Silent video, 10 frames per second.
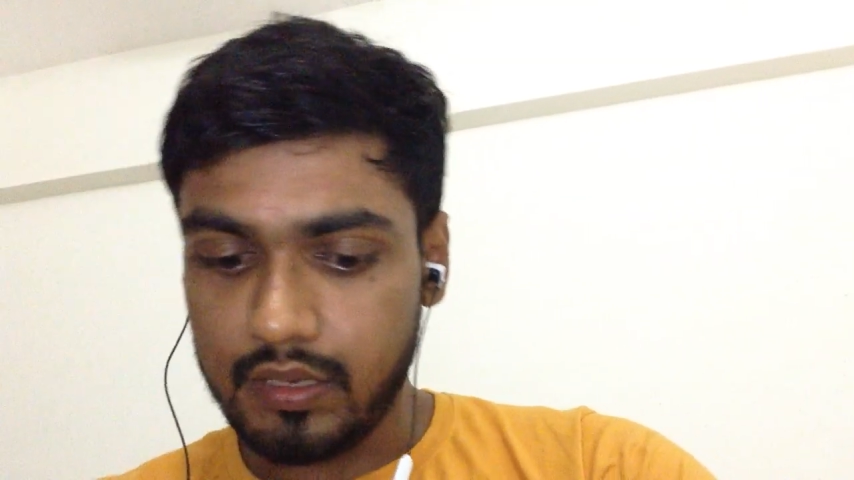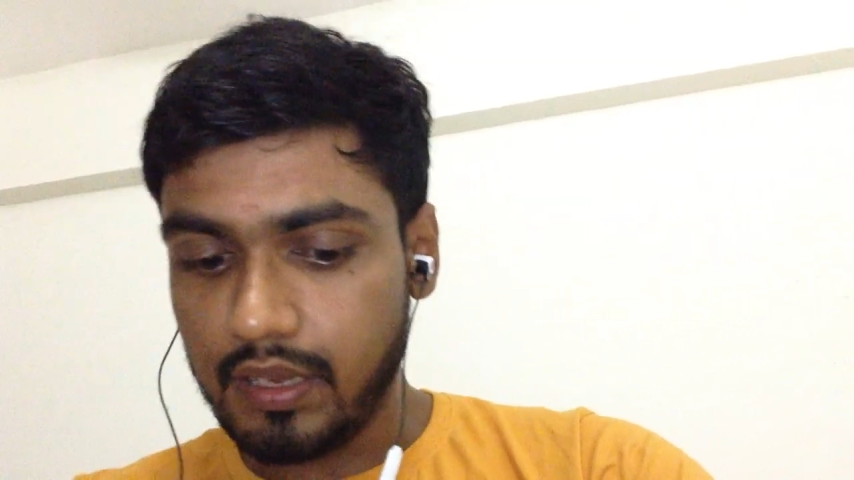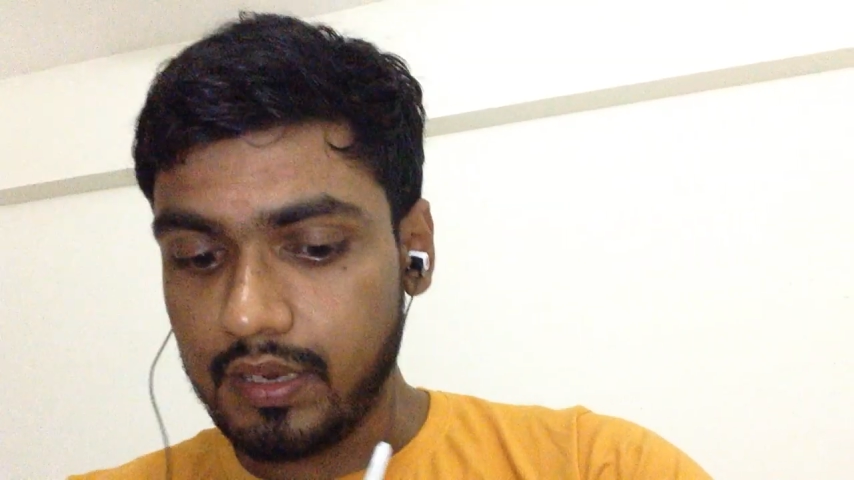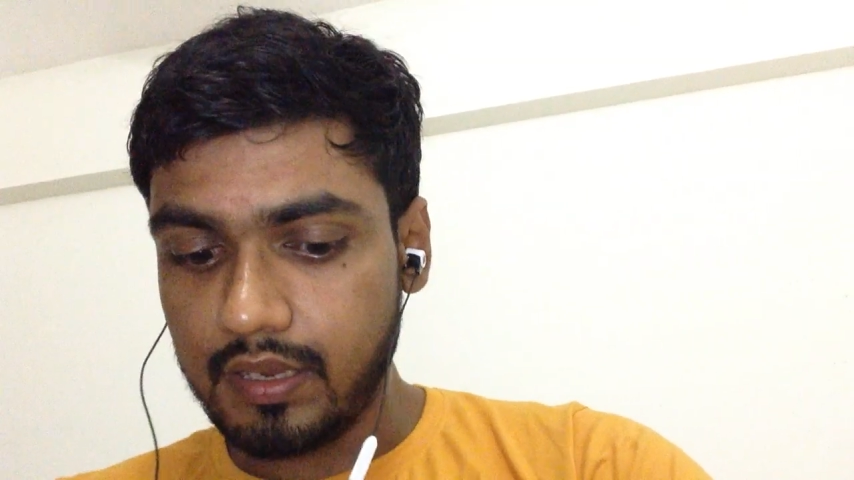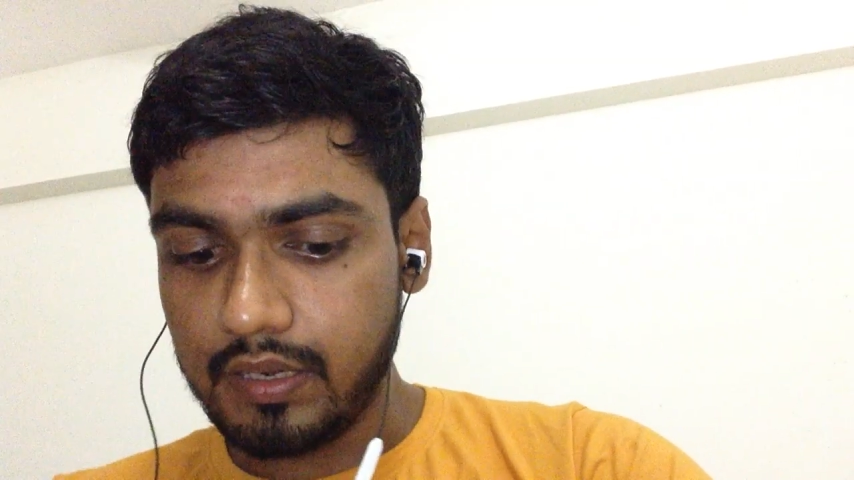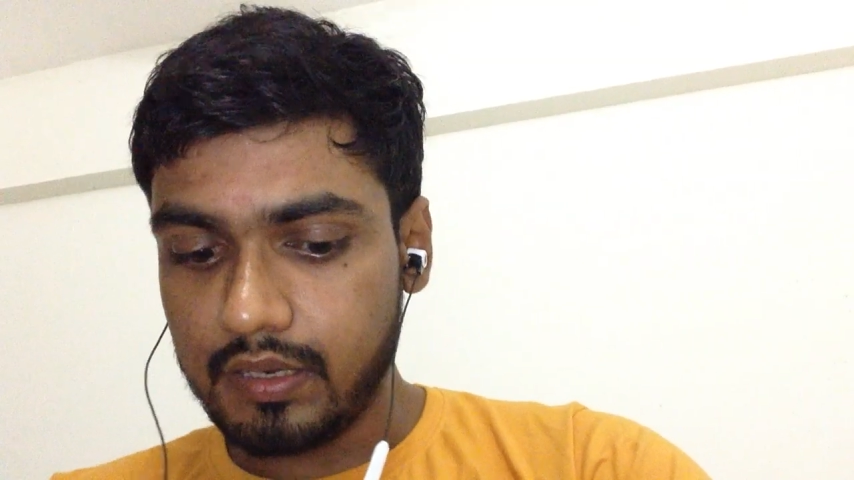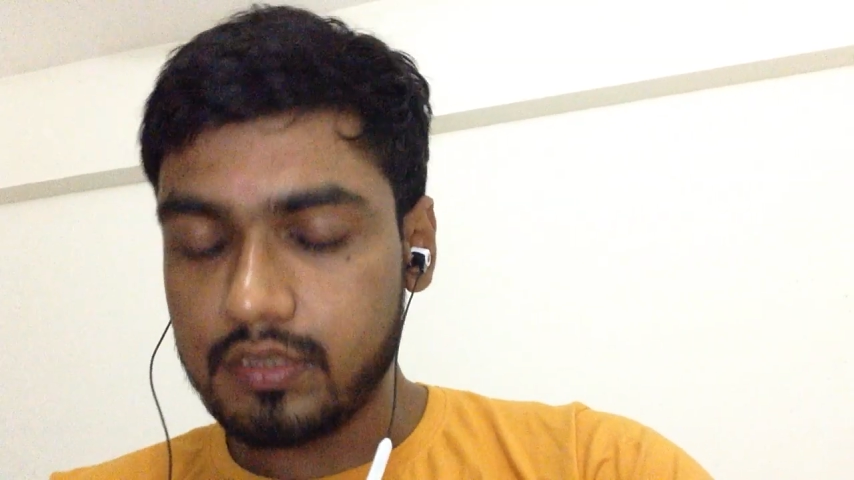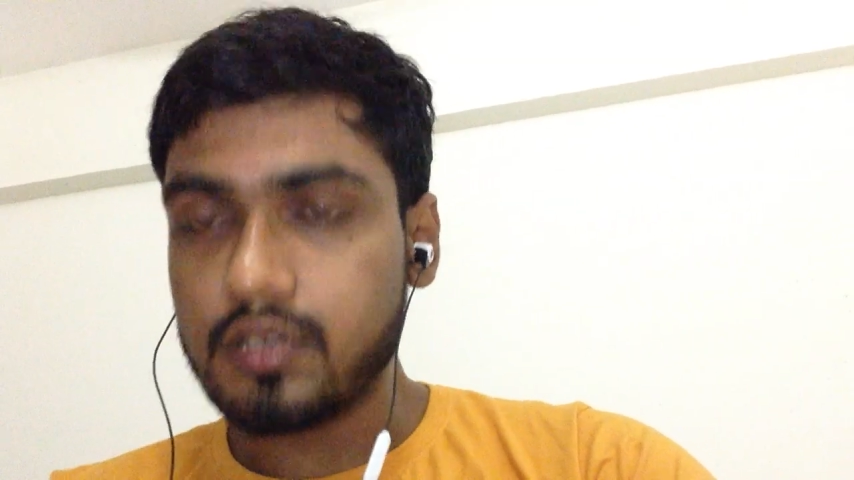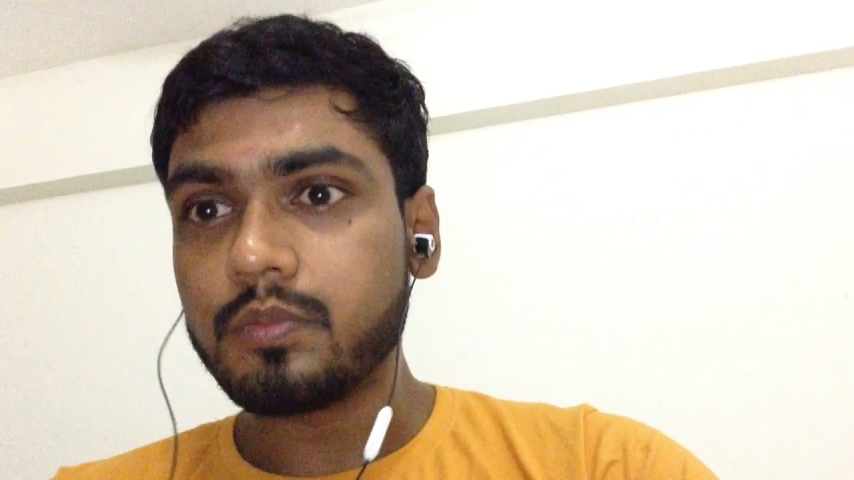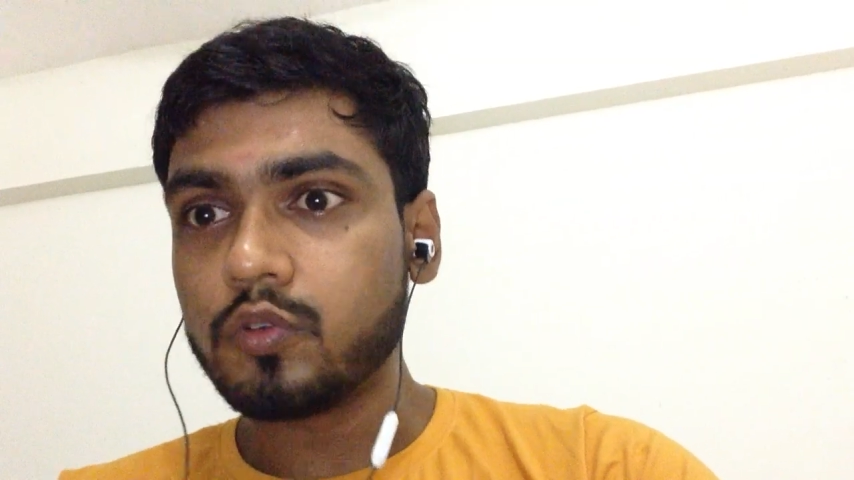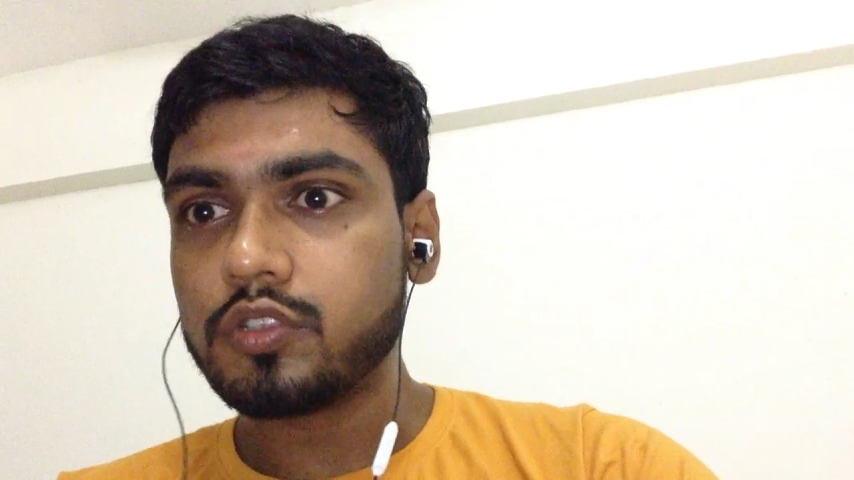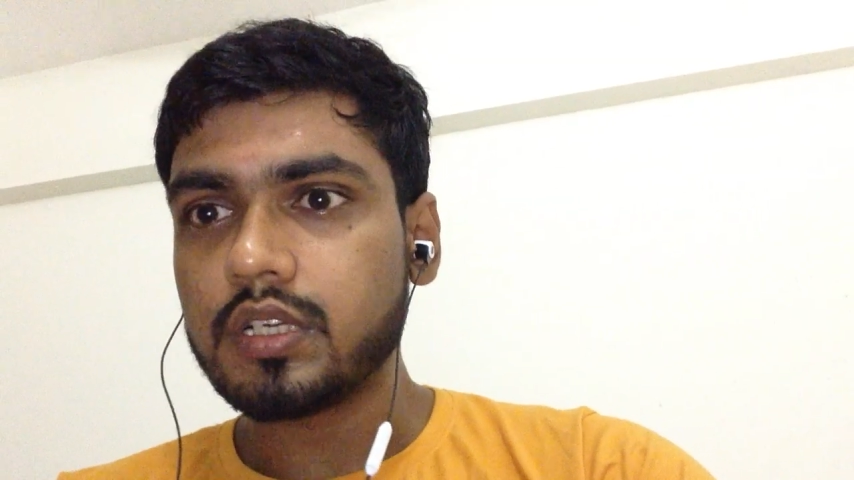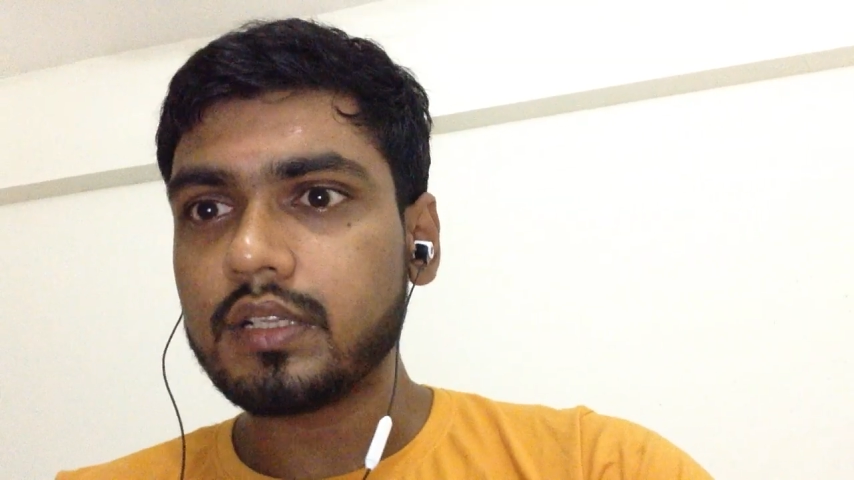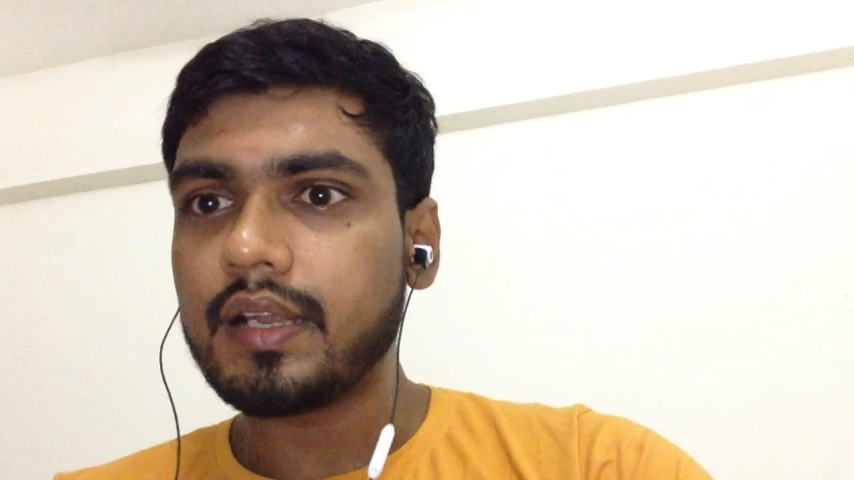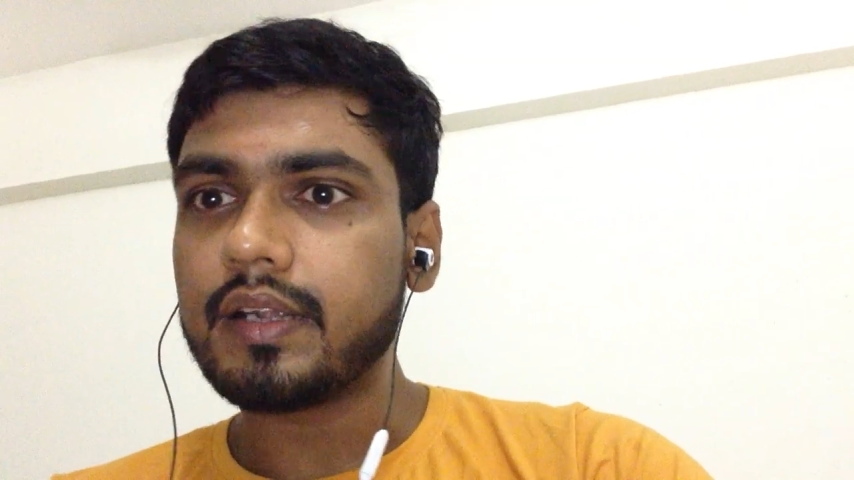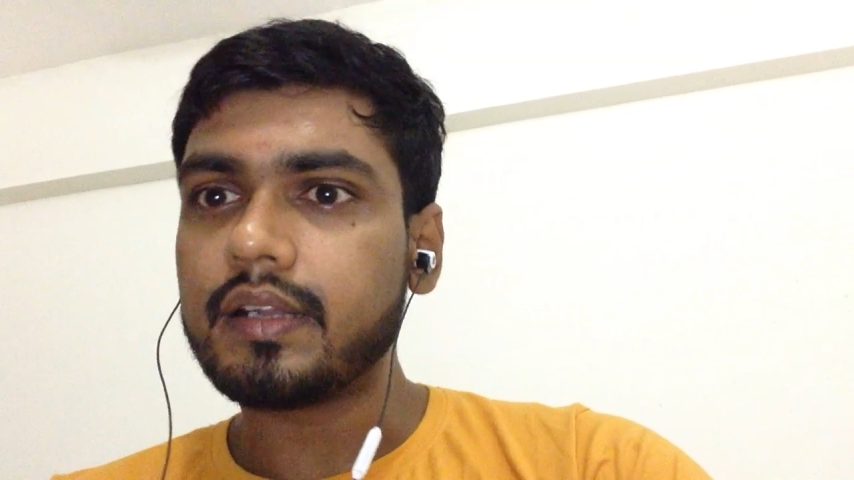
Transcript: the distribution that